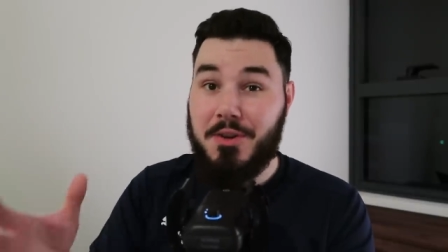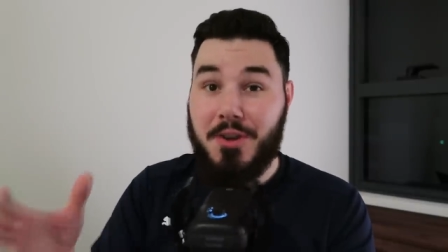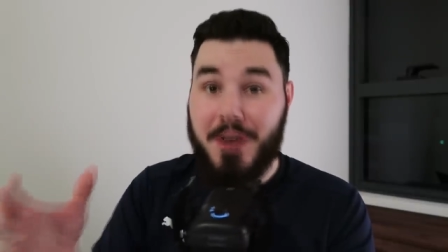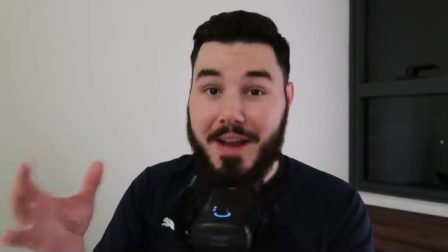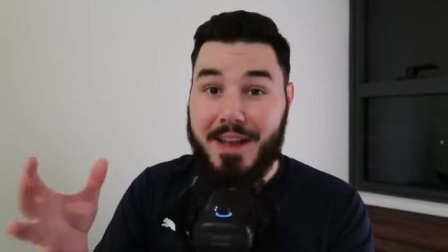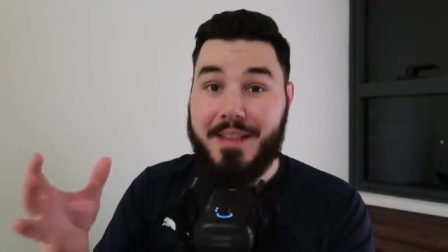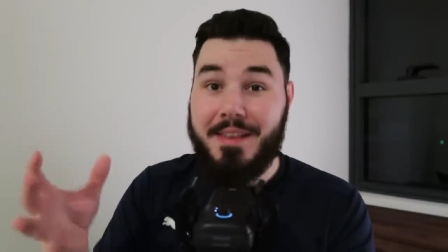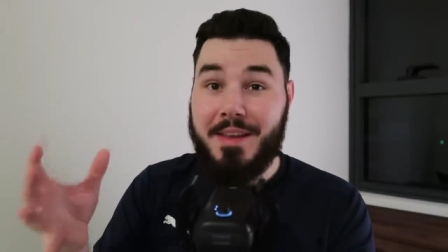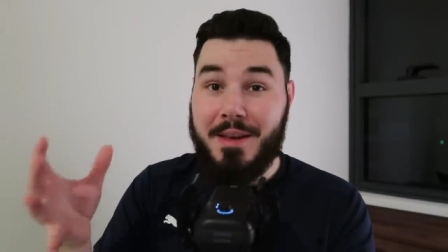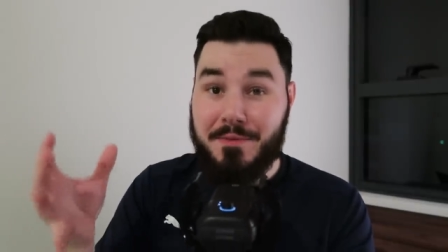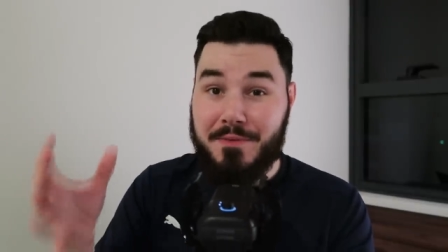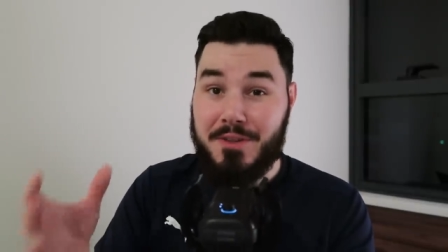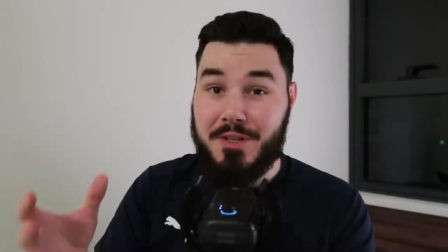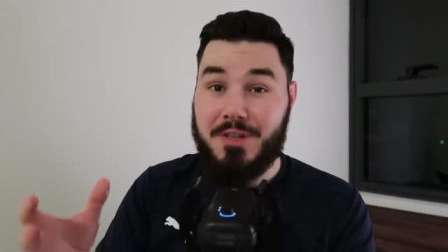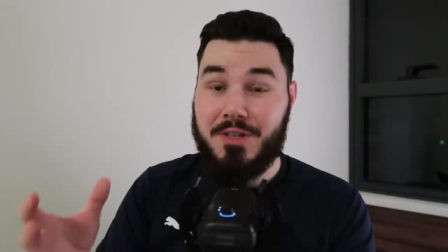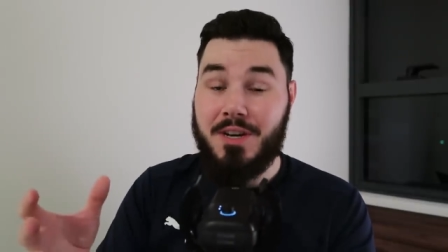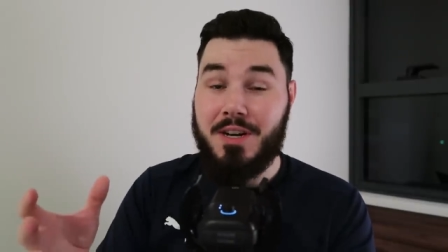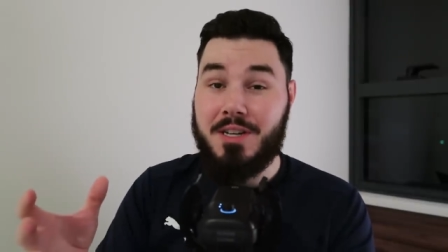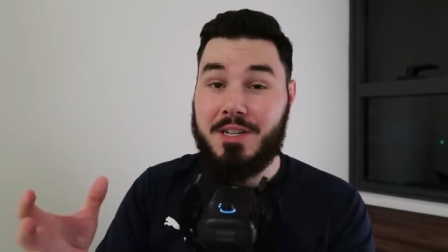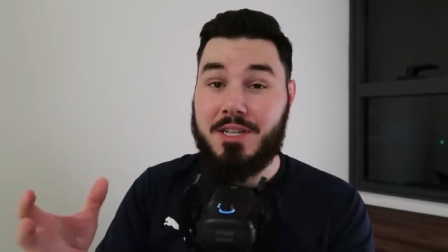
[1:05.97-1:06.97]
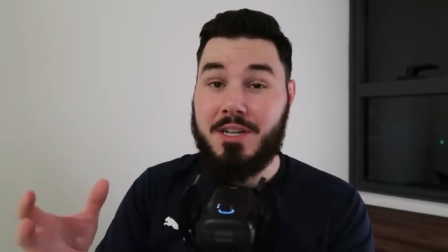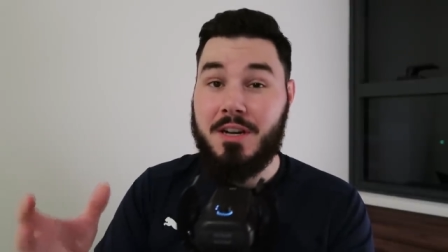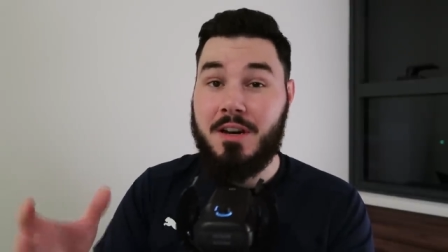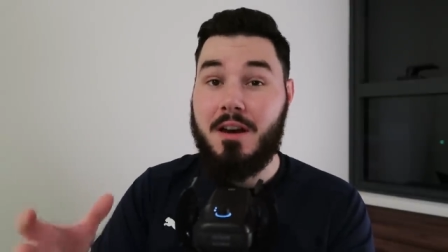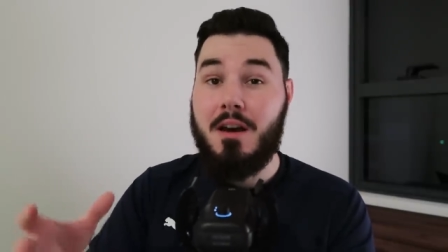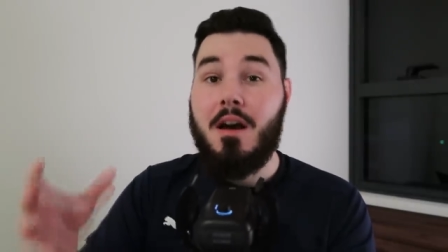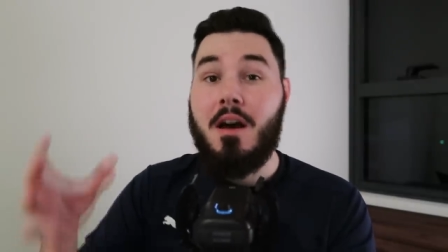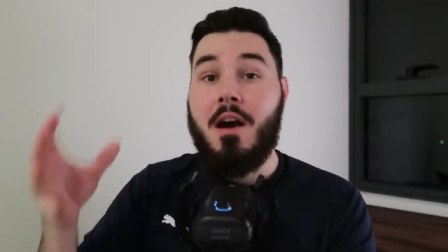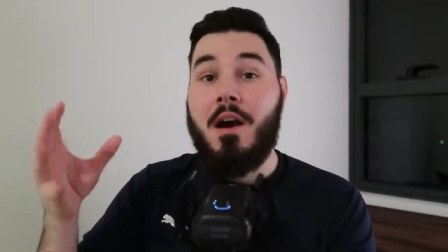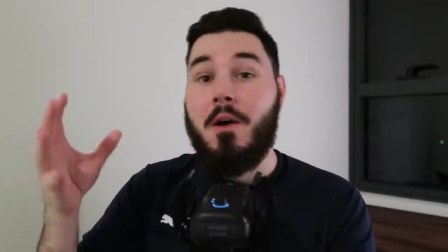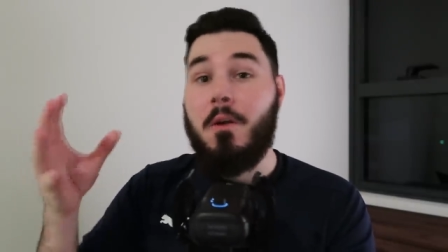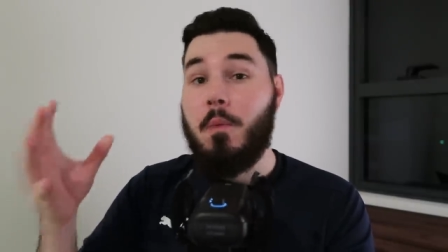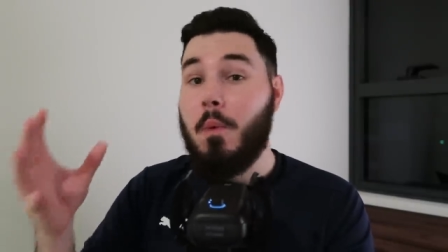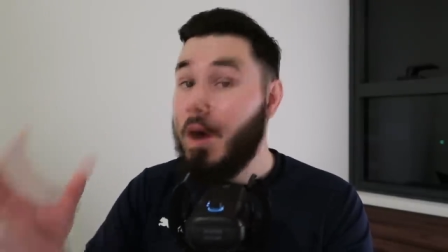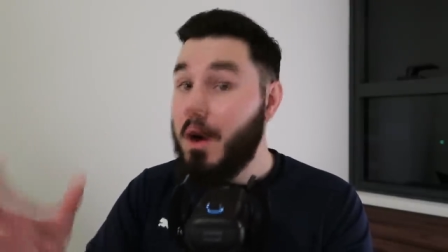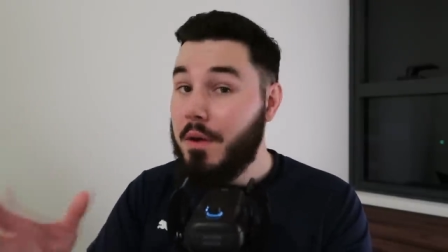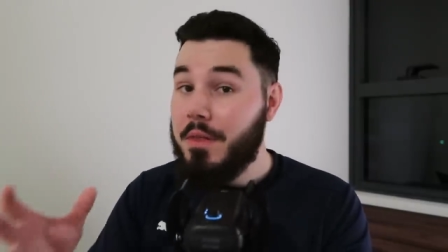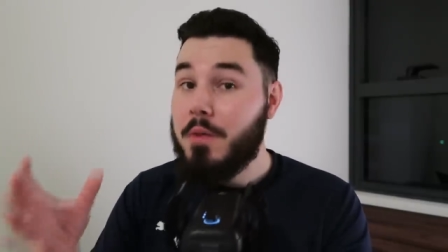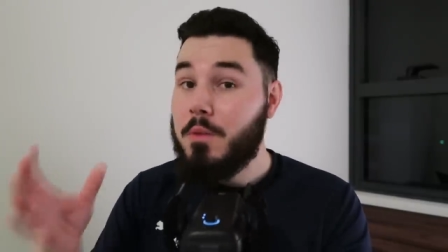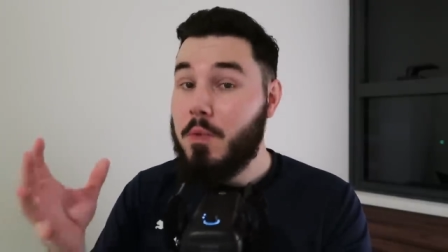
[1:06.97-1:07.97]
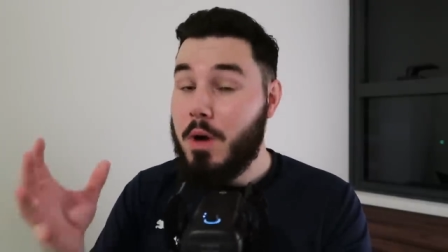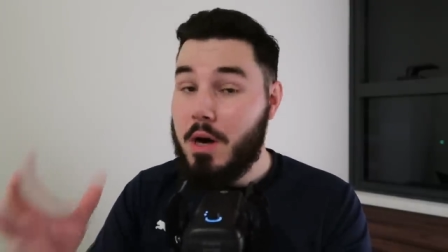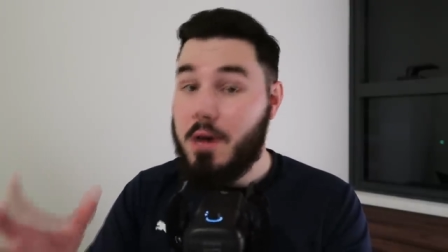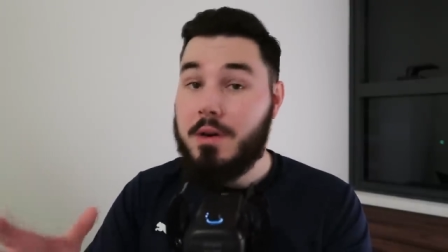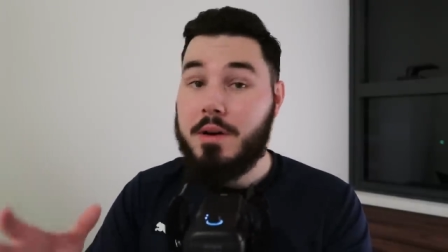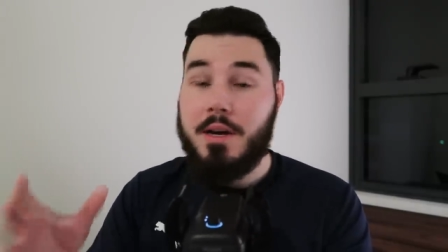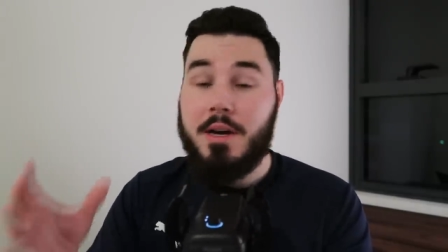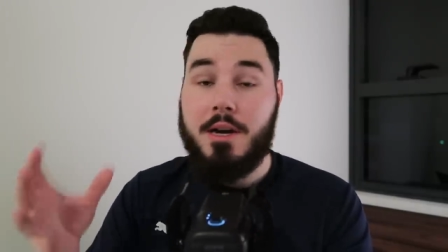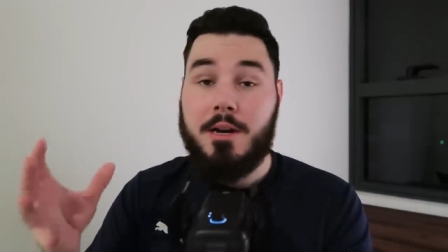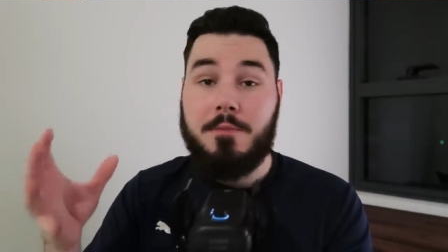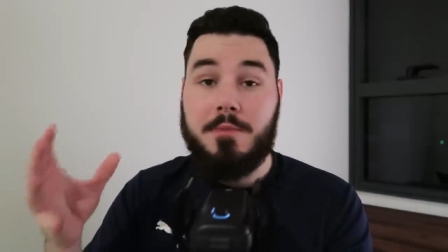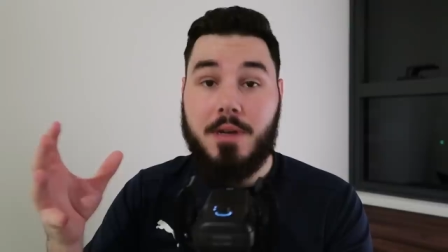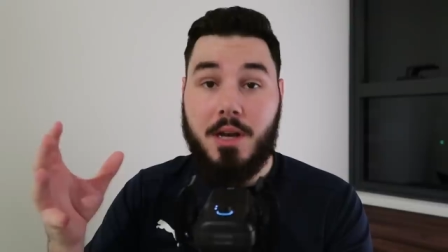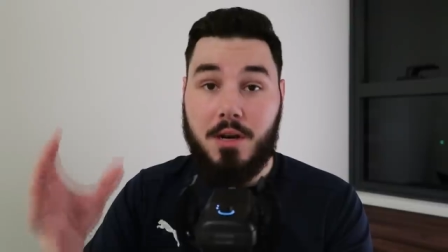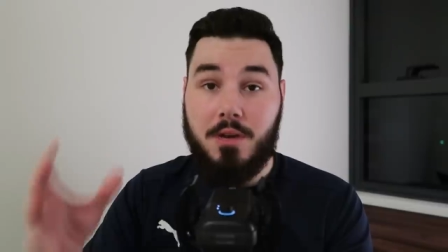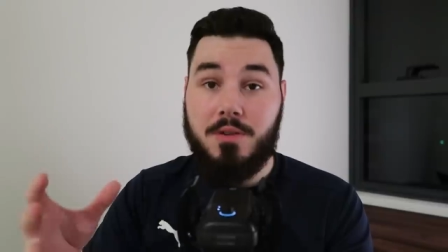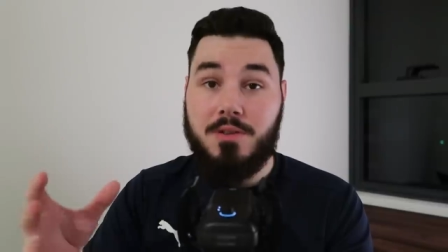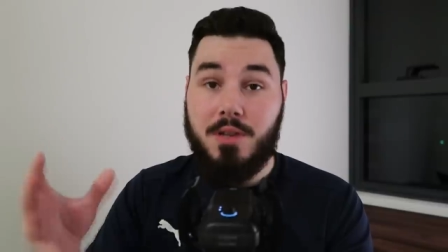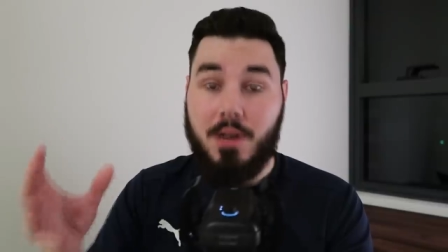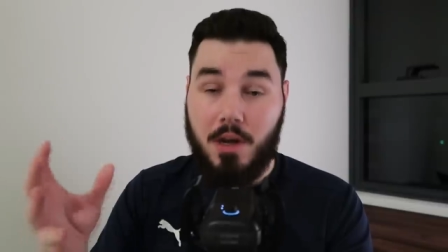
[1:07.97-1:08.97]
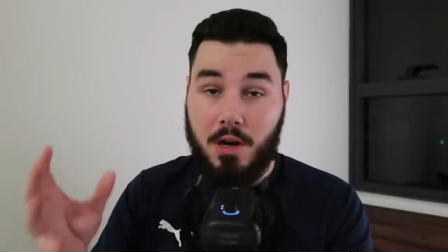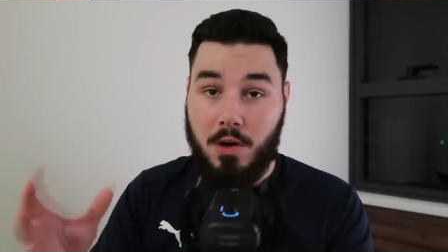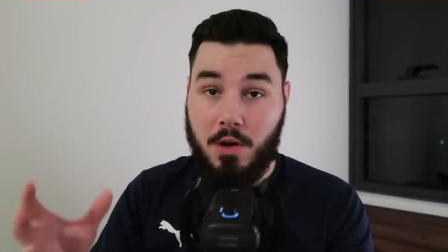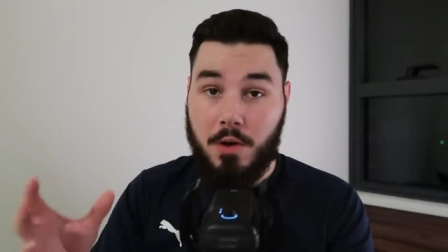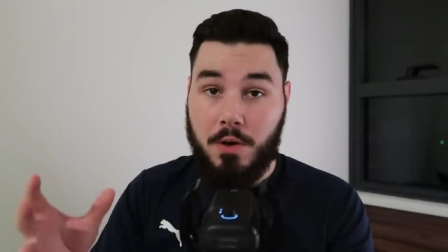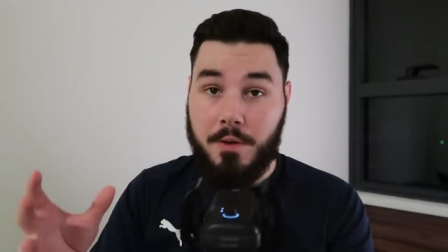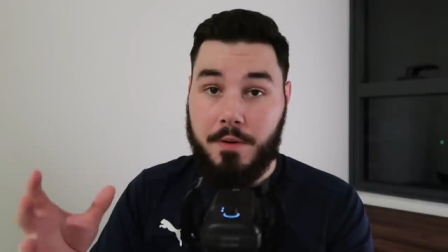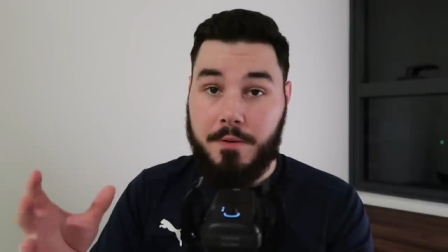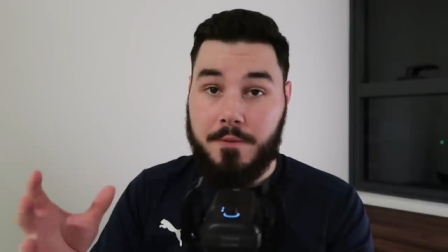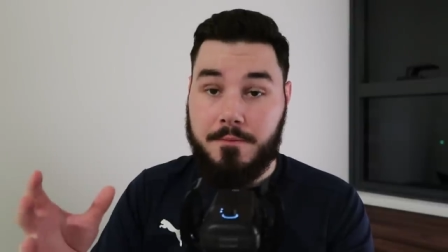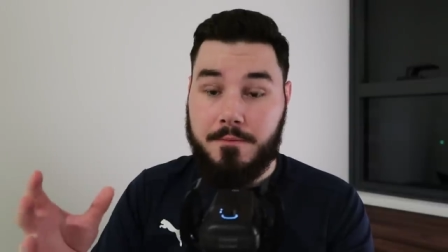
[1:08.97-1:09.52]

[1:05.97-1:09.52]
creating the infrastructure while the World Cup goes on.